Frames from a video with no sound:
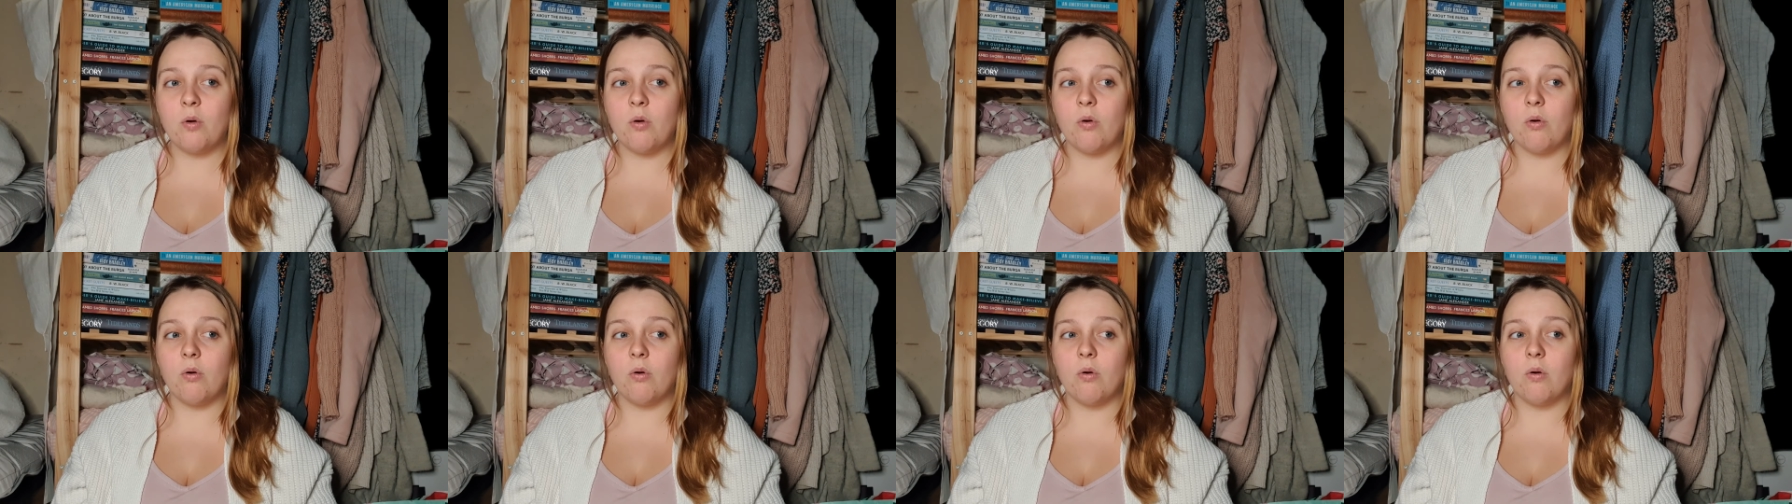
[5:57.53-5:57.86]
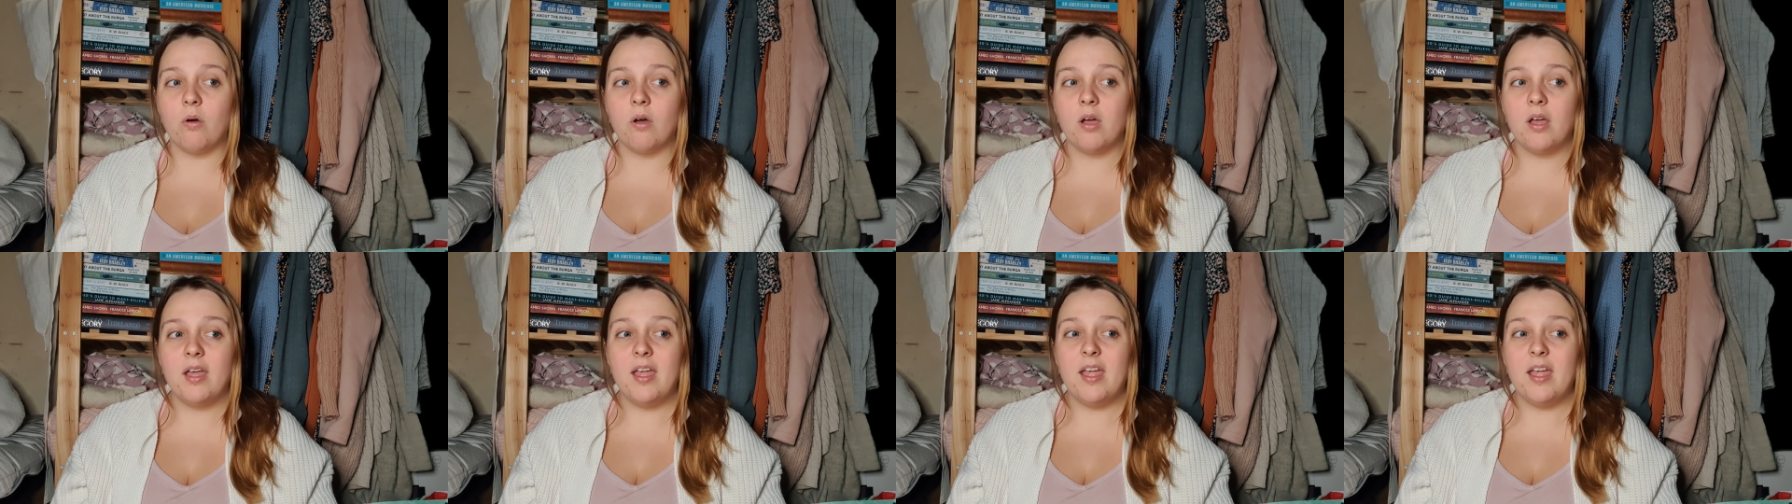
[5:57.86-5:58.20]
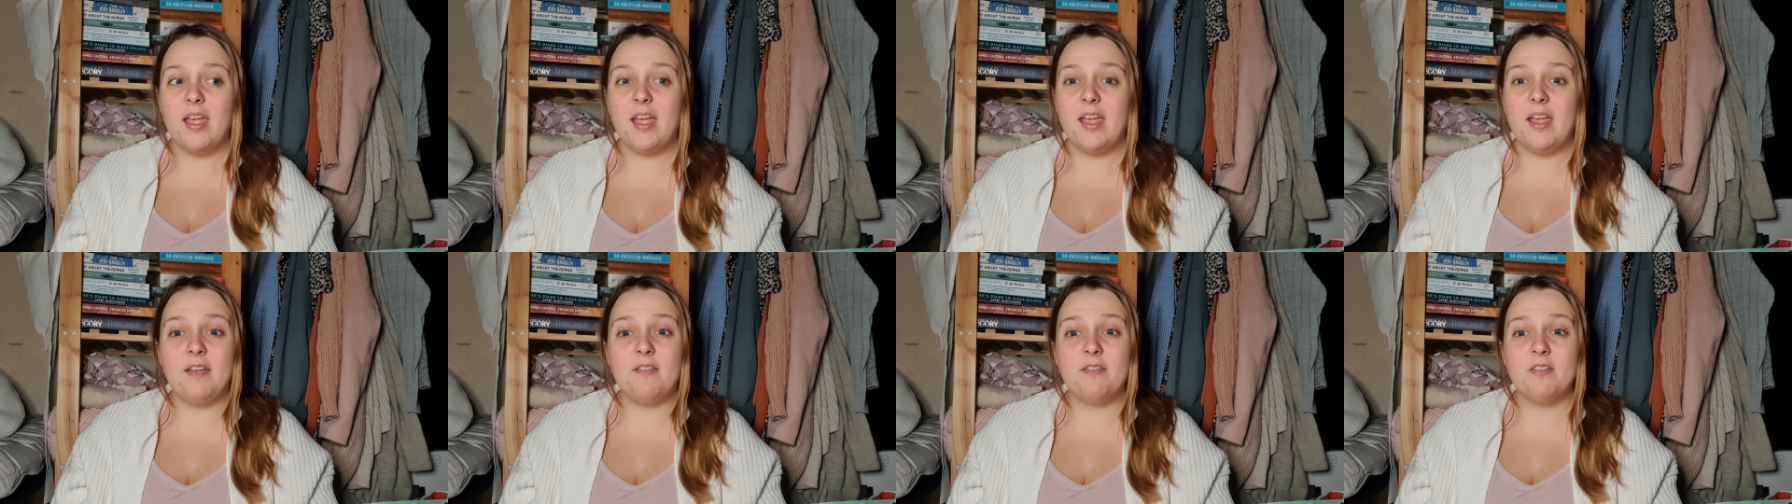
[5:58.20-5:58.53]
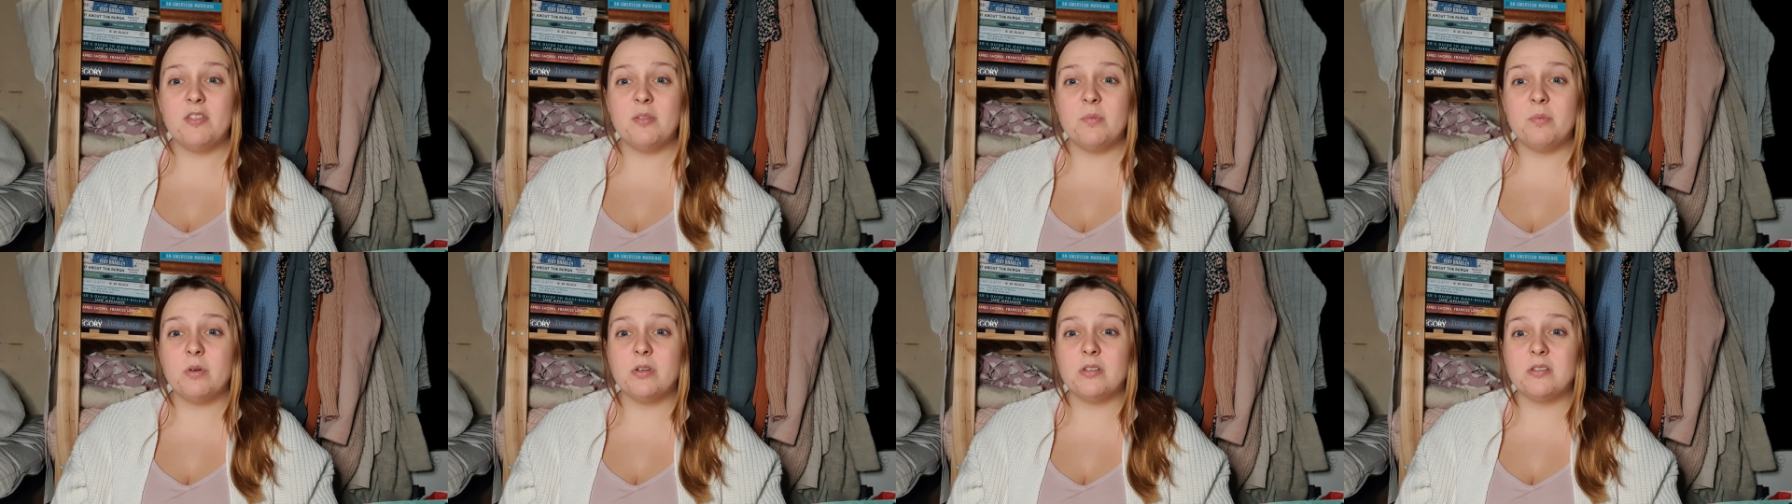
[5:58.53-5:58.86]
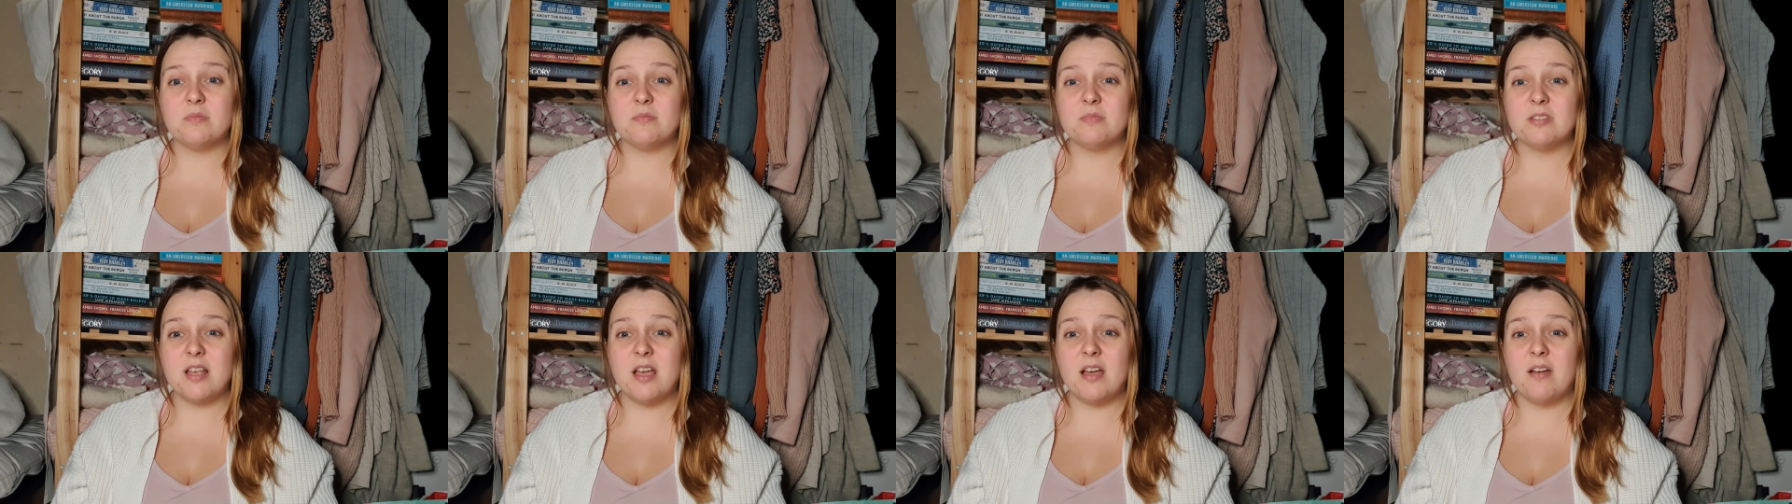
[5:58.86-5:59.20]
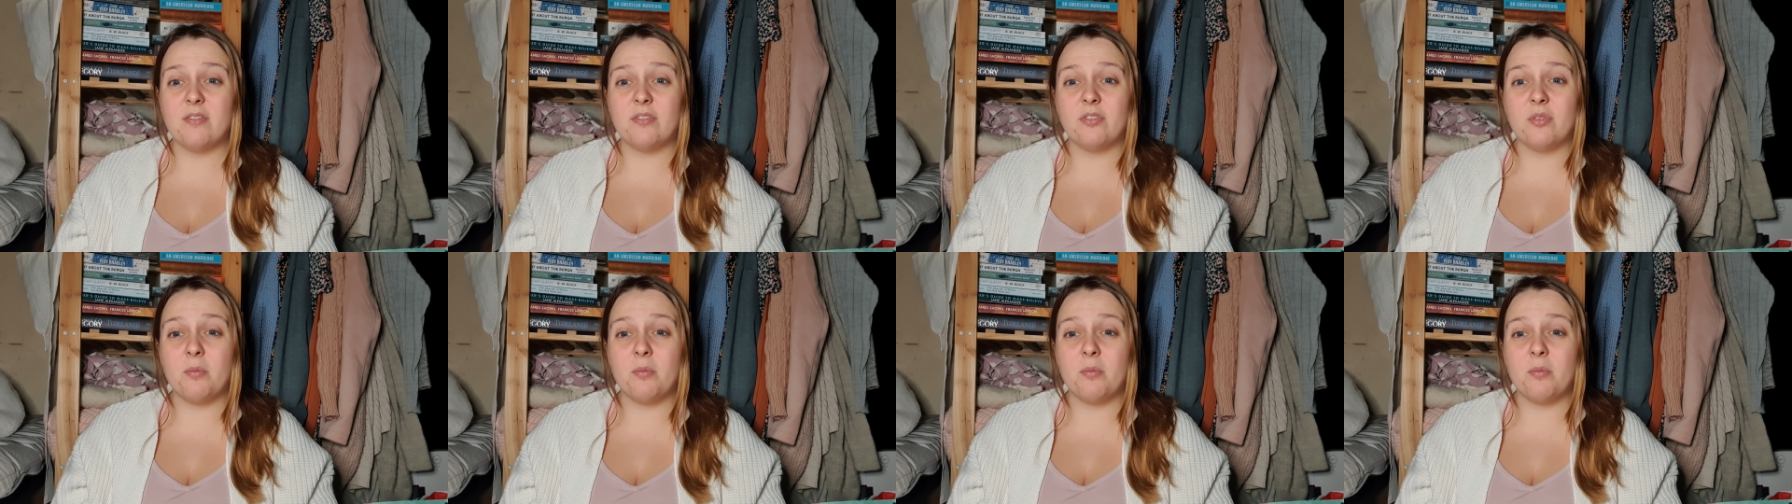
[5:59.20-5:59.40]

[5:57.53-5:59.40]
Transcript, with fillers: or even the books themselves.